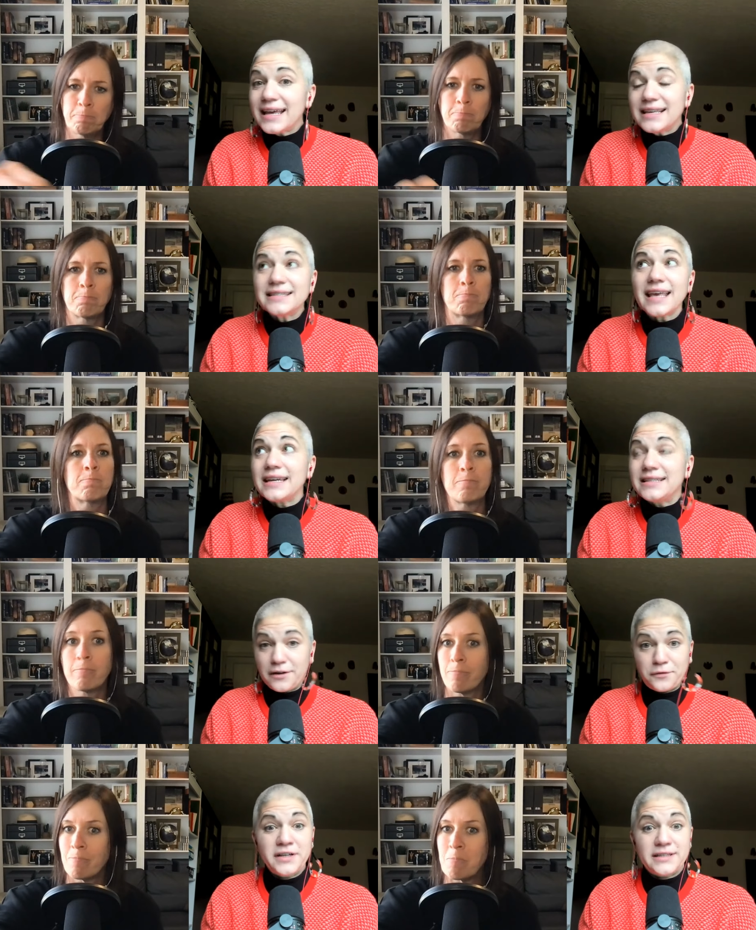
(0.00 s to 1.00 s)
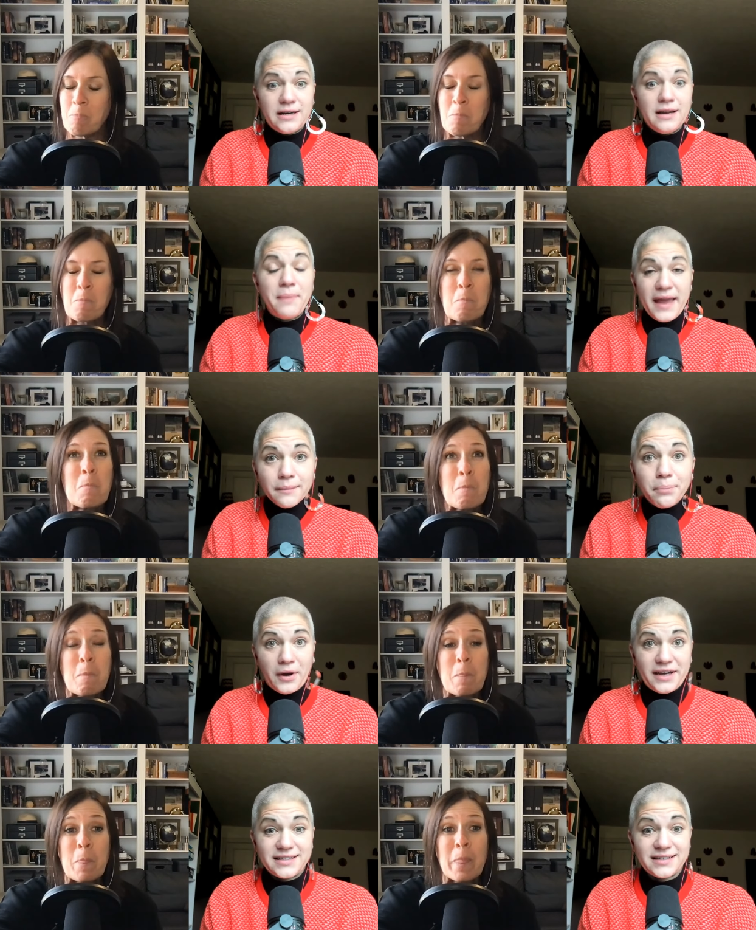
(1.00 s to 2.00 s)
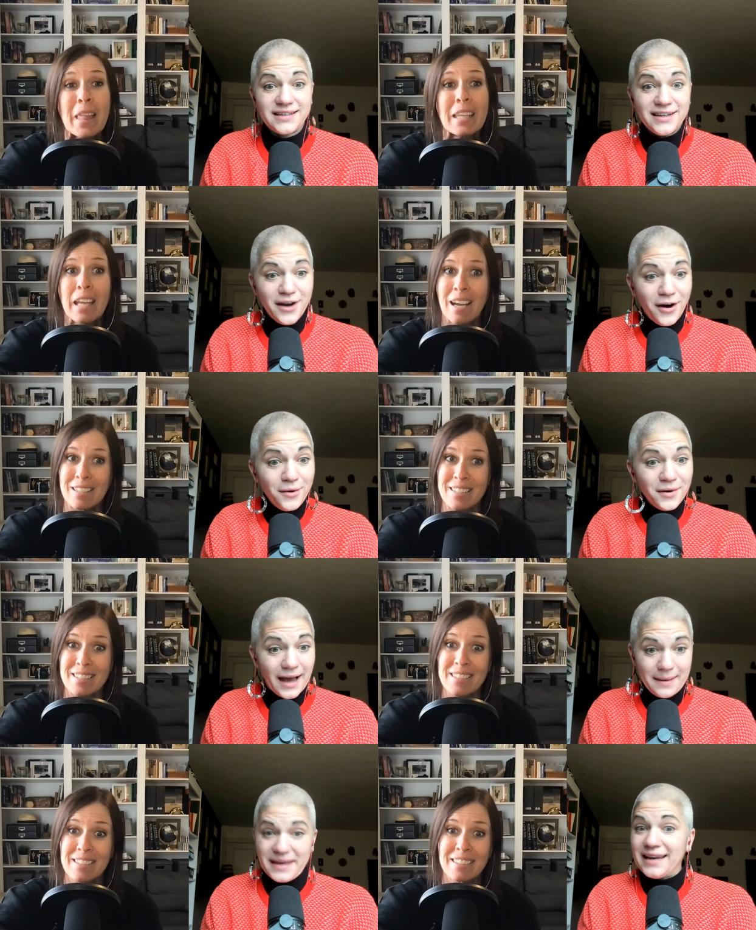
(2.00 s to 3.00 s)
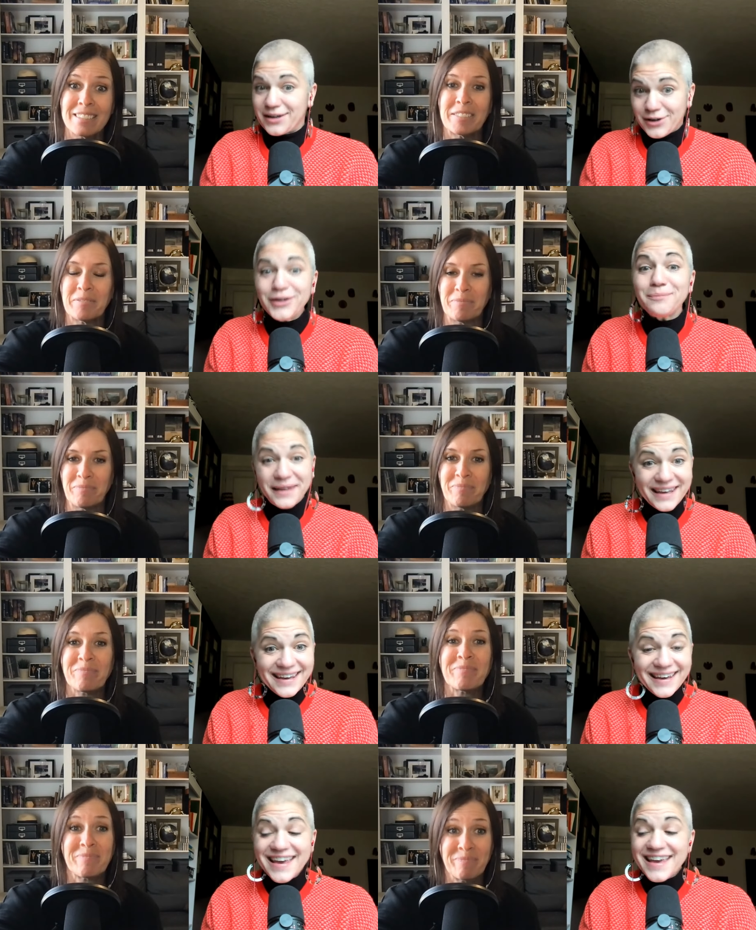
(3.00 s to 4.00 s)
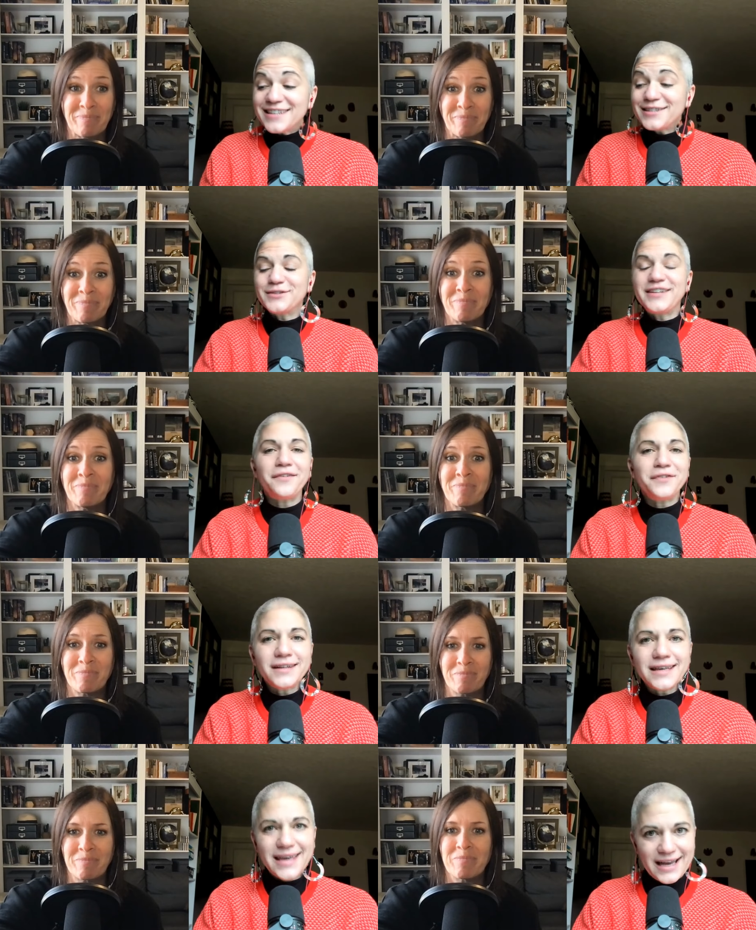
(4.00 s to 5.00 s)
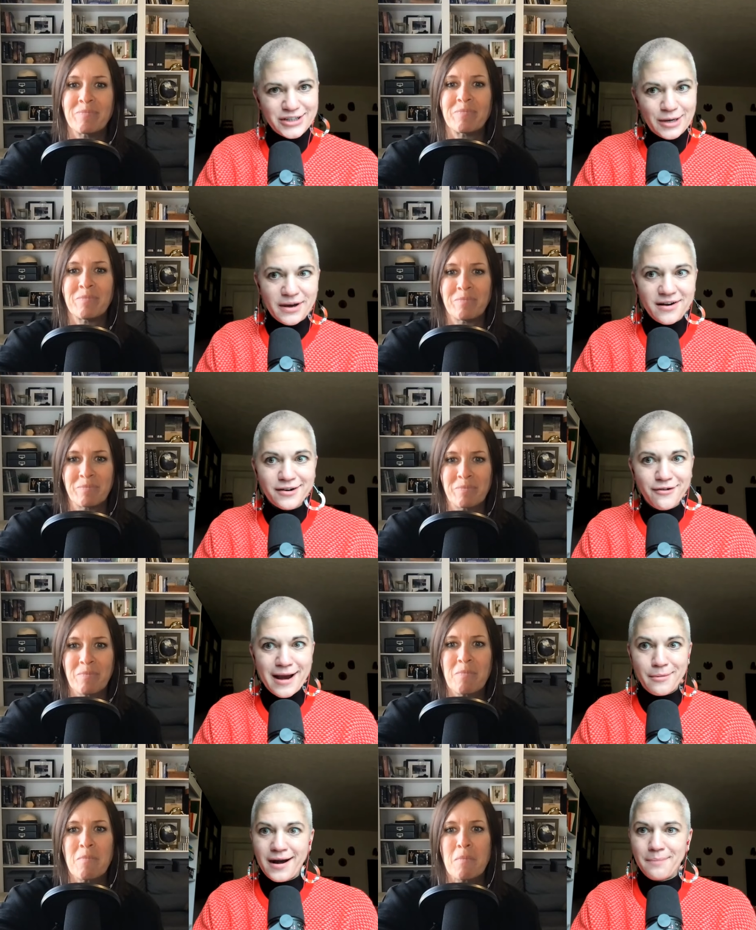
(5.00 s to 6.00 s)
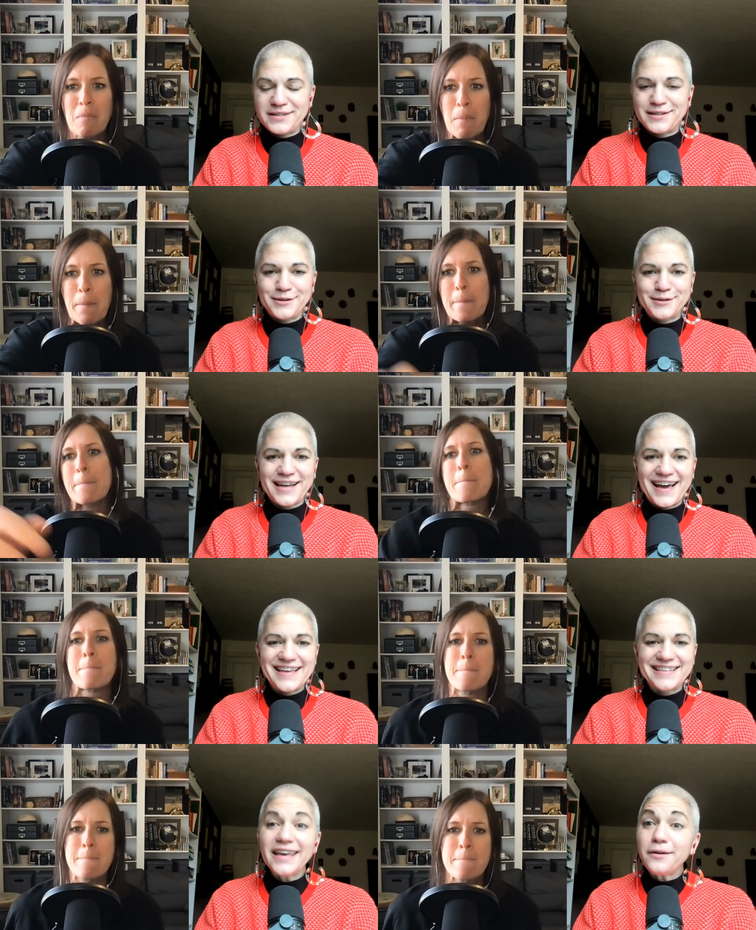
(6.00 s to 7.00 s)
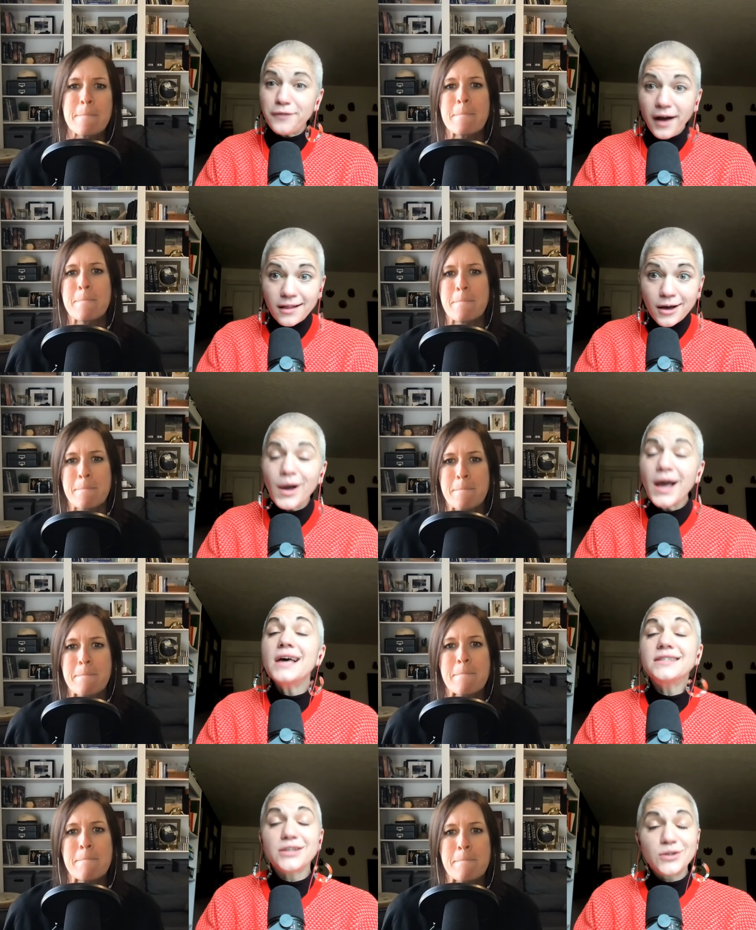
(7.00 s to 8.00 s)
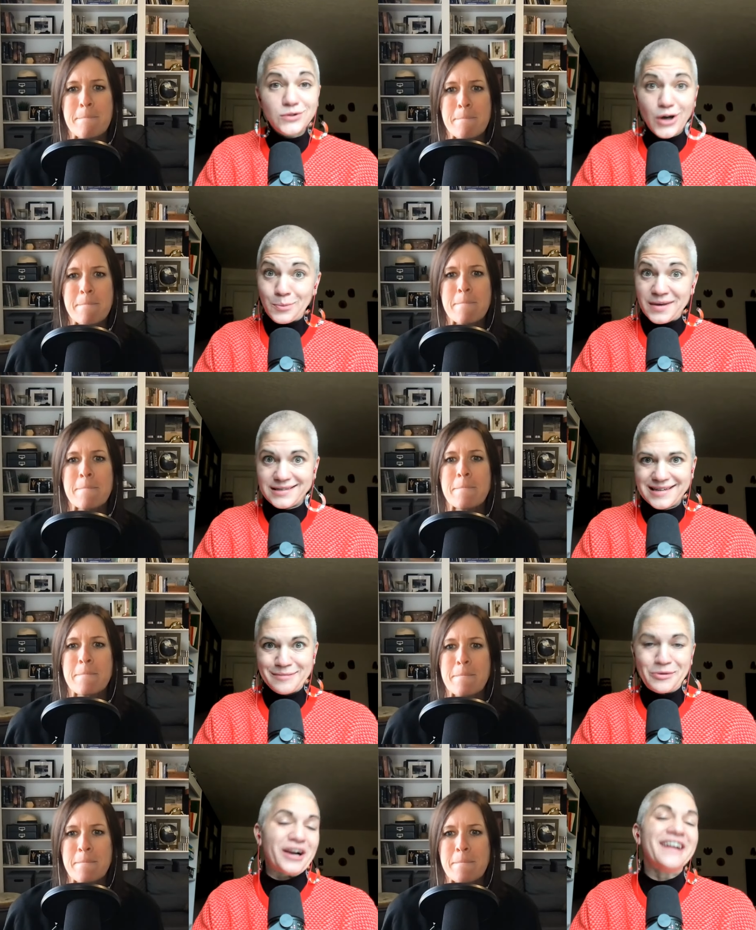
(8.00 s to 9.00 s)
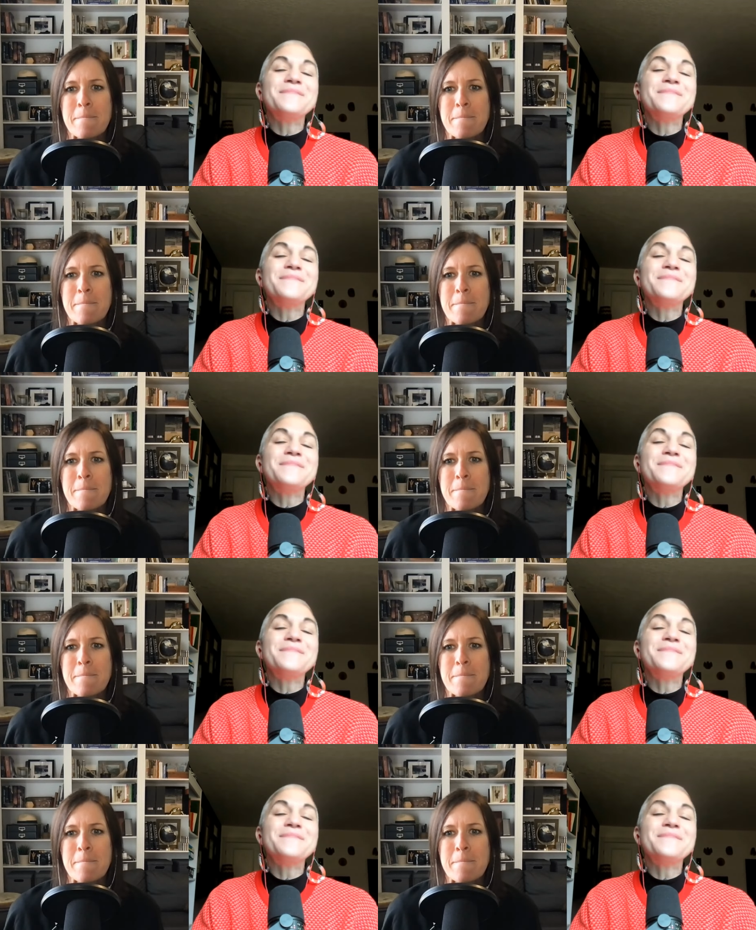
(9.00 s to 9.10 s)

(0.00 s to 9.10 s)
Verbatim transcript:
Speaker 1: is a difference in a band point, you know? Yes. I mean, it could be. Mm-hmm. So definitely catch up on our grammar episodes, guys. Hit follow so you don't miss any more.